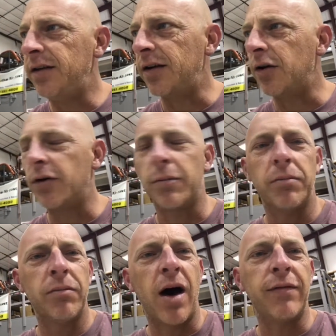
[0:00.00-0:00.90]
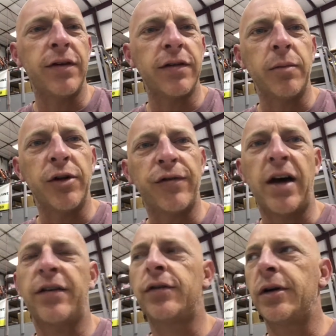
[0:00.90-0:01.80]
You know, they're obviously much
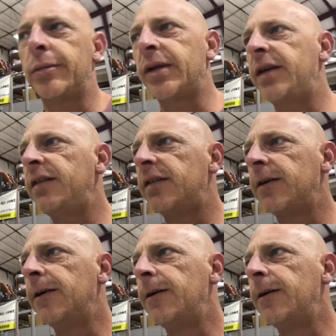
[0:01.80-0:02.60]
faster airplanes.